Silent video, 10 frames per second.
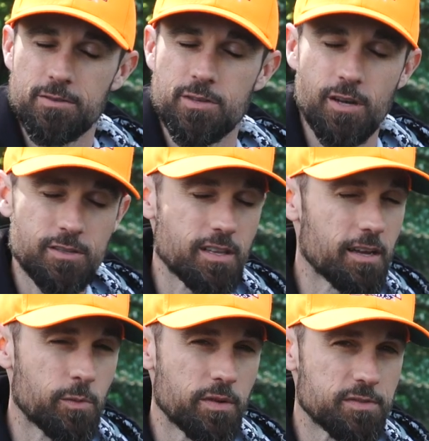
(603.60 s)
just
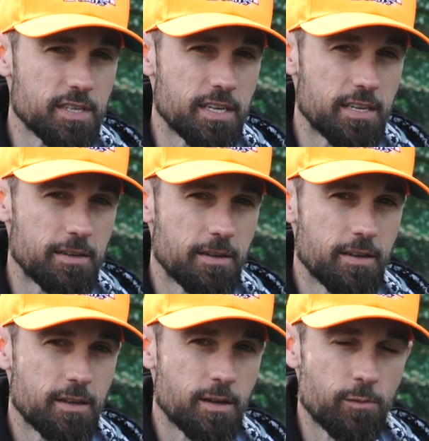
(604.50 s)
like we've seen
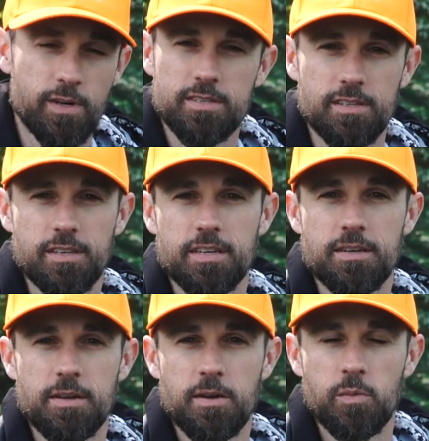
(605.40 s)
recently
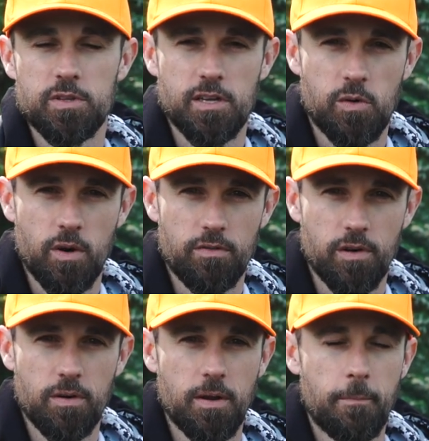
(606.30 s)
with the
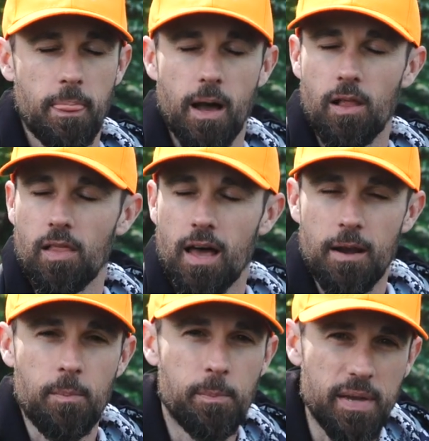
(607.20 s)
Quiver. A
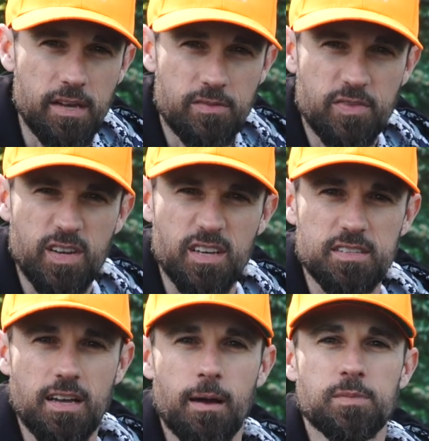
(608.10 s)
lot of big
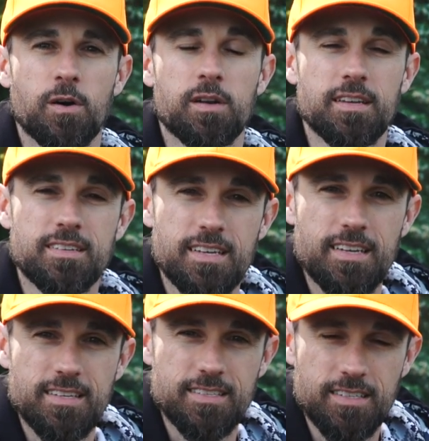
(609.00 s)
fish. I'm talking,
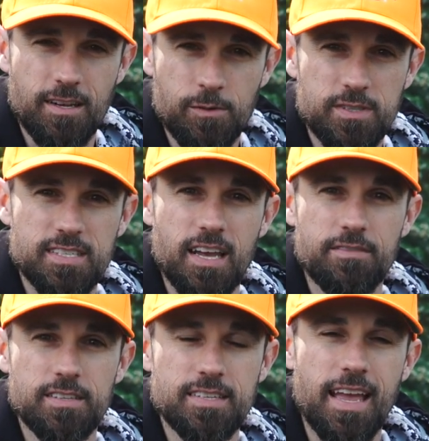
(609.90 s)
you know,
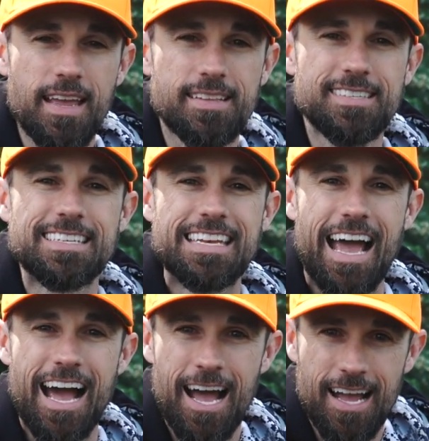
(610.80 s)
7, 8,
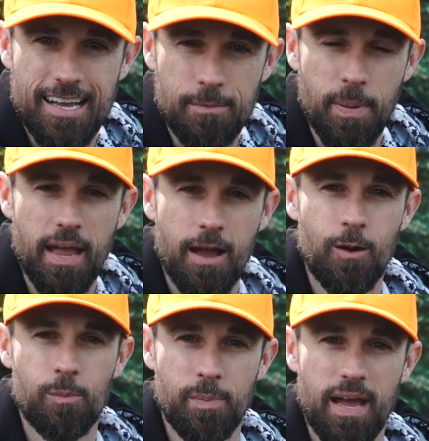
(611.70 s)
9
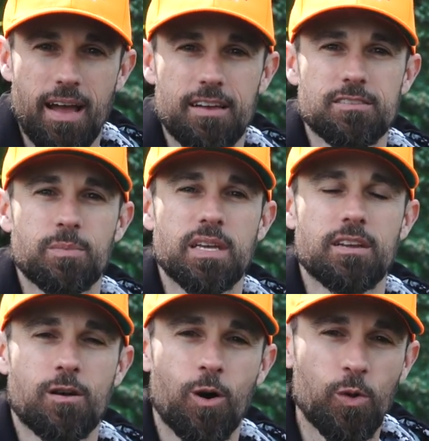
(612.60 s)
pound bass
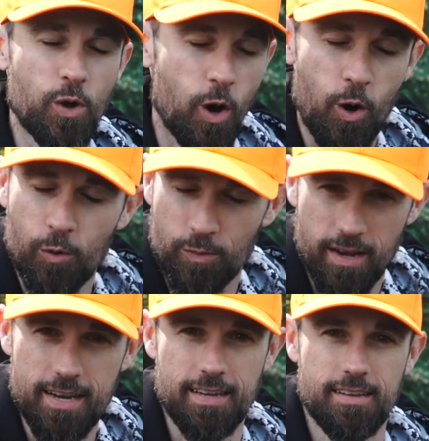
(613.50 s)
being caught
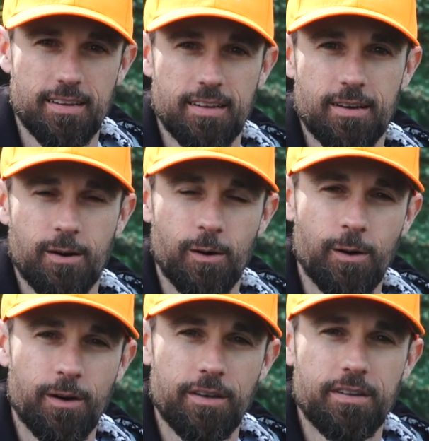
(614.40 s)
already
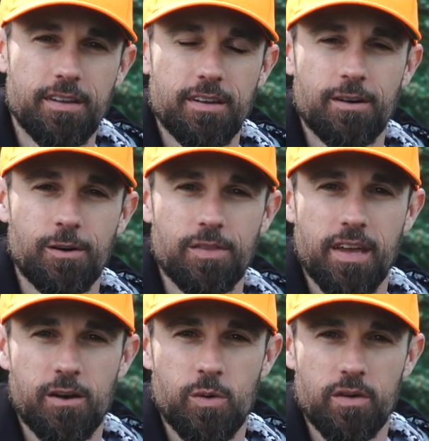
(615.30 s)
on
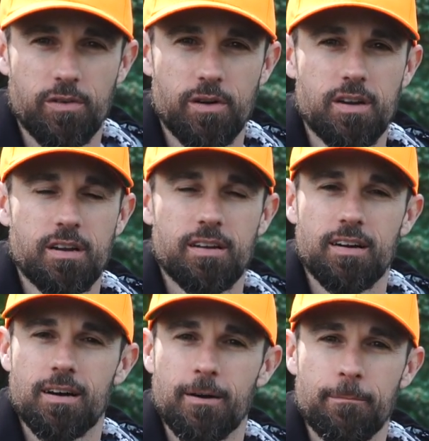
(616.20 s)
that Quiver.
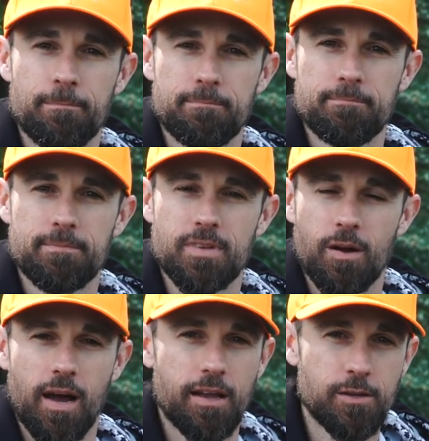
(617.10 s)
You
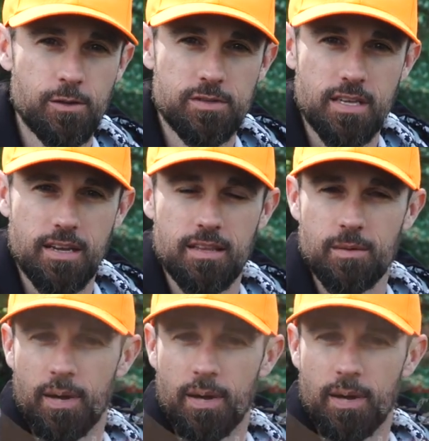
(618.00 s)
know, I used it in the